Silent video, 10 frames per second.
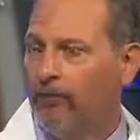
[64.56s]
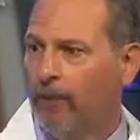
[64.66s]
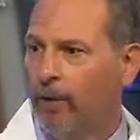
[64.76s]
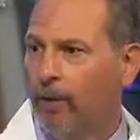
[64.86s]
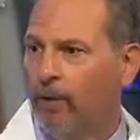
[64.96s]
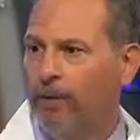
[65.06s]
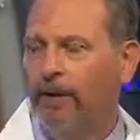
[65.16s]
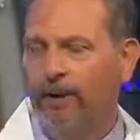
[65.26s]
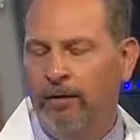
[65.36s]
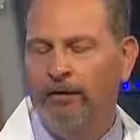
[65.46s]
as well.
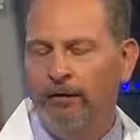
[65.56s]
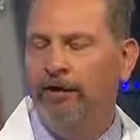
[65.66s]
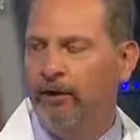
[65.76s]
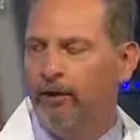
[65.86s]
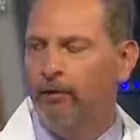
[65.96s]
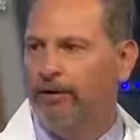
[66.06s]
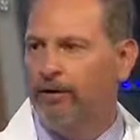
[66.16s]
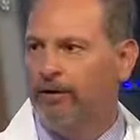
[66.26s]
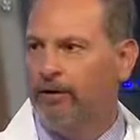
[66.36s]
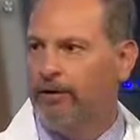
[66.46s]
Some terrible
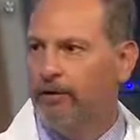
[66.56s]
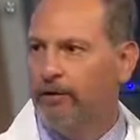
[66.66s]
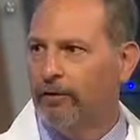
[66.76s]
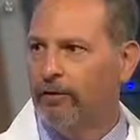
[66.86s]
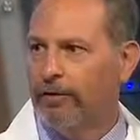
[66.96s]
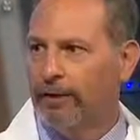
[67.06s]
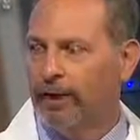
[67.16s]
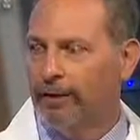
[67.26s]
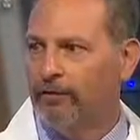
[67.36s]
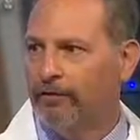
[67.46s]
things that can occur around the
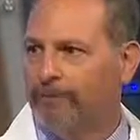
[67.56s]
eyes.